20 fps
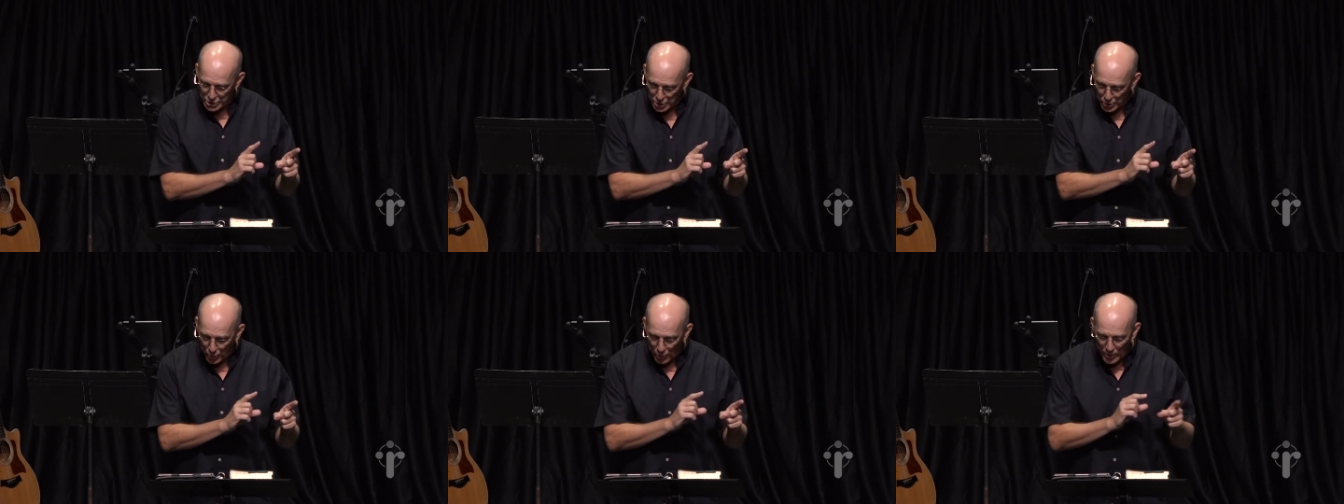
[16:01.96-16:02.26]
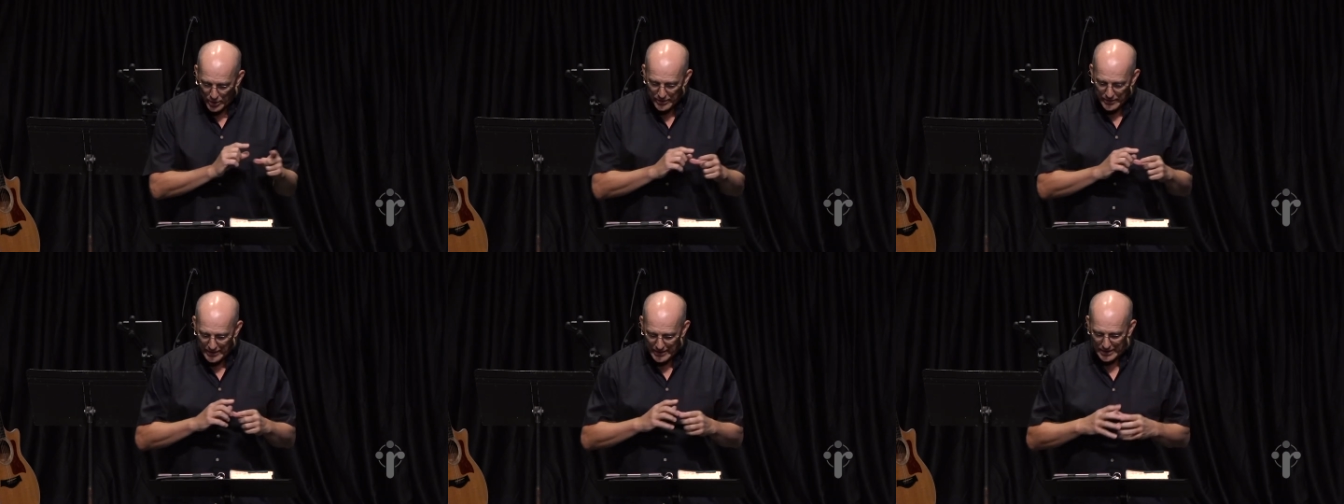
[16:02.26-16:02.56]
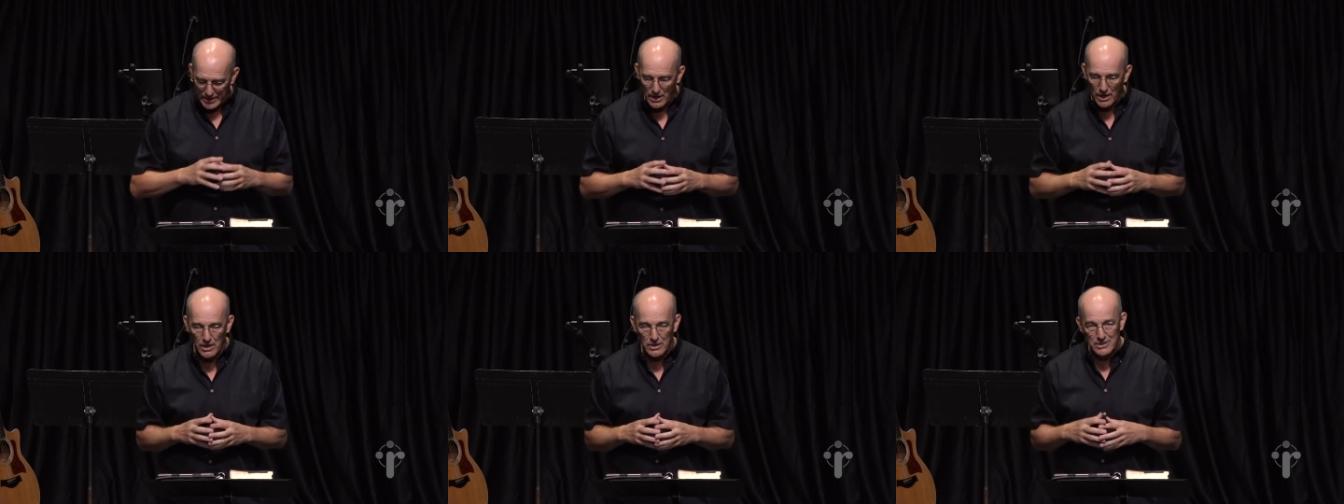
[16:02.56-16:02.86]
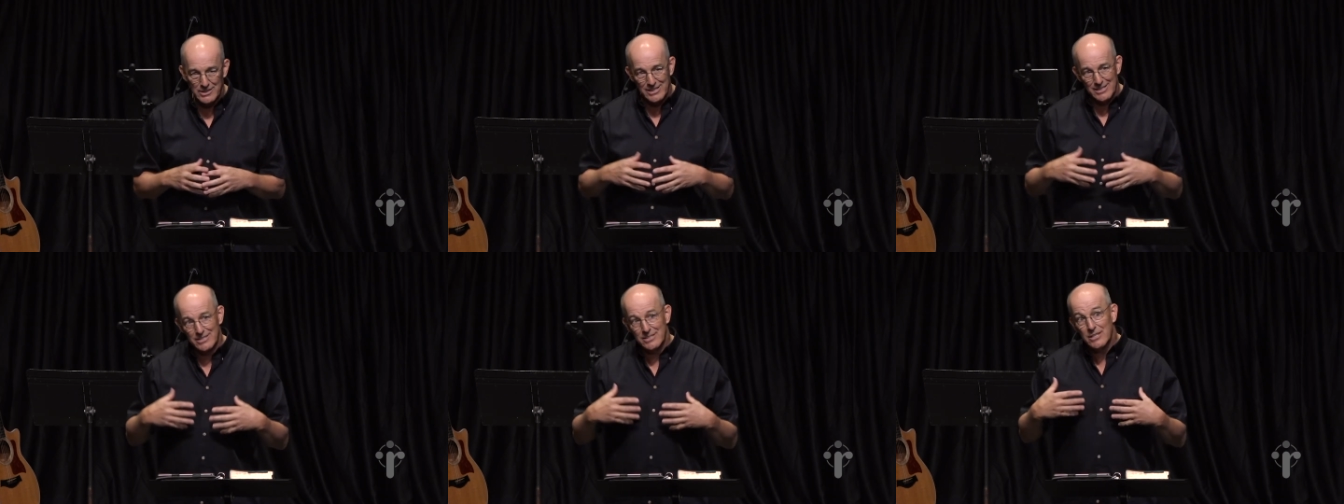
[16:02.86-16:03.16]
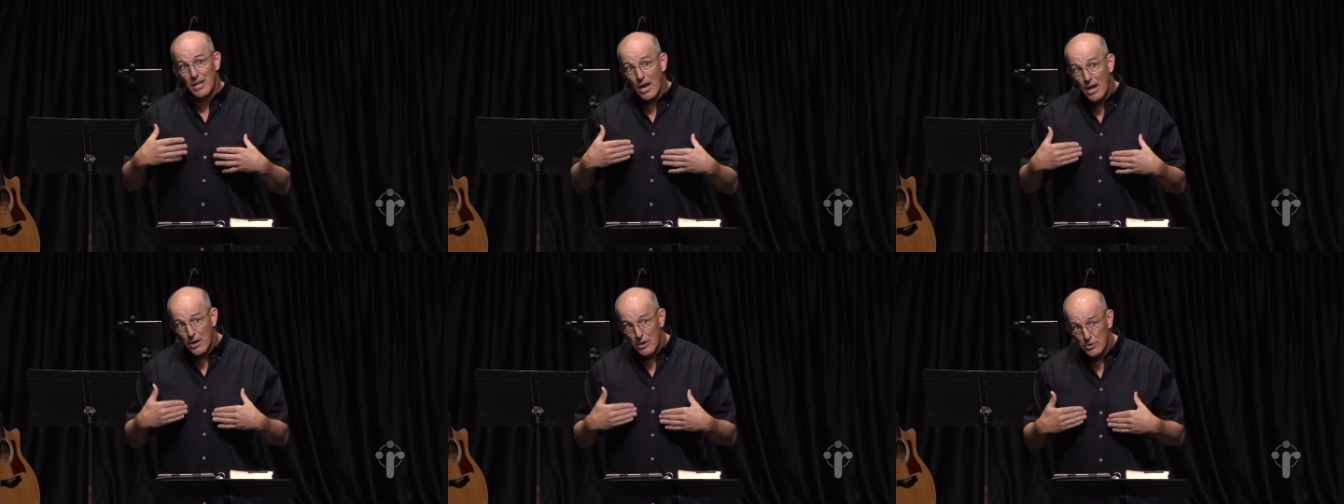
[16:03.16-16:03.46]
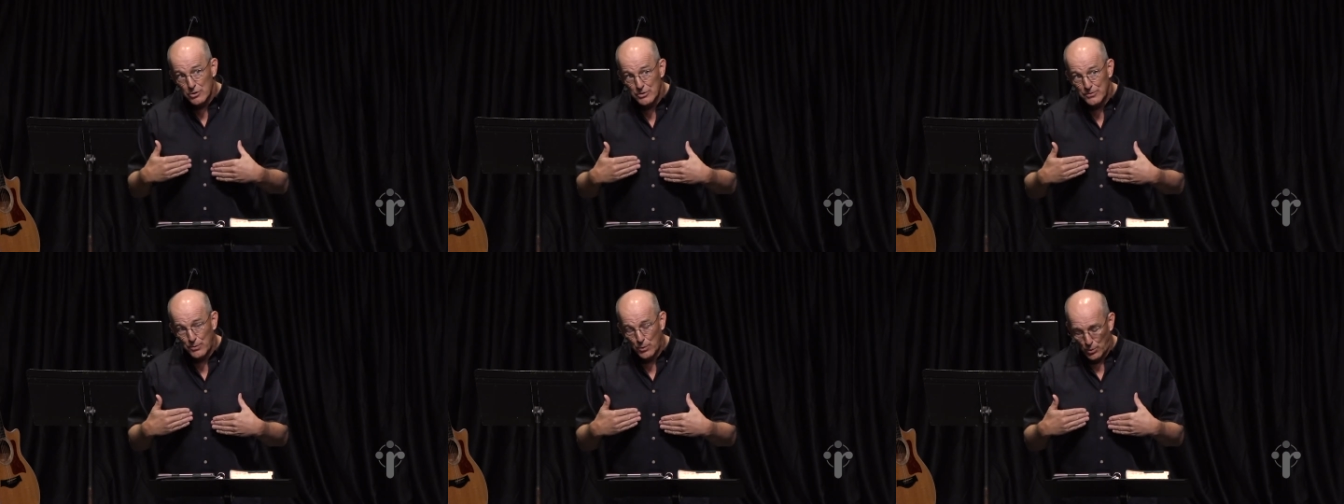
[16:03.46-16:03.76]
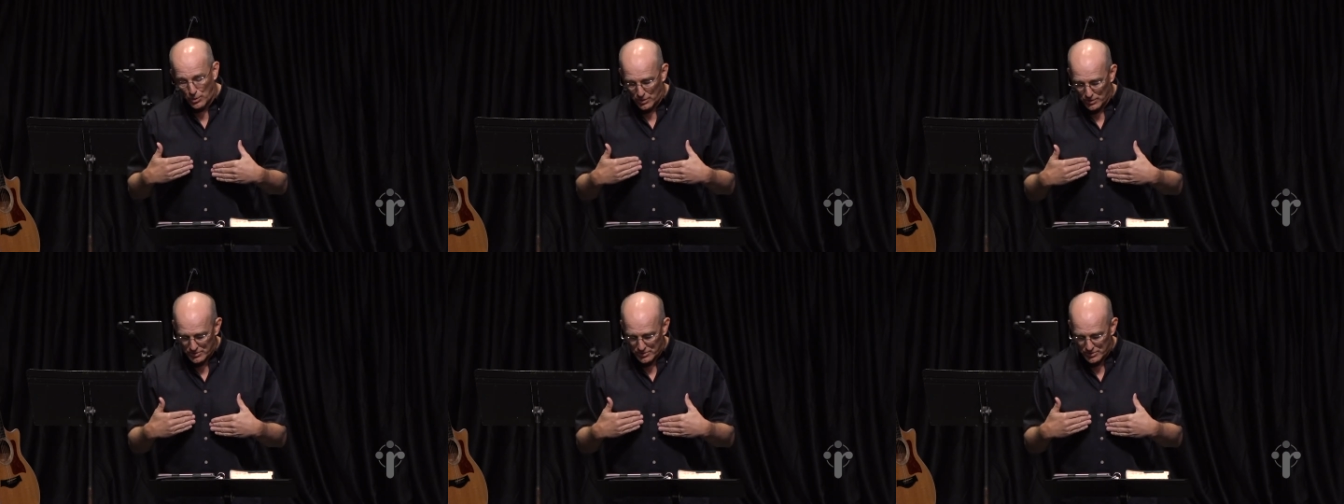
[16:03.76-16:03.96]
joy that God desires for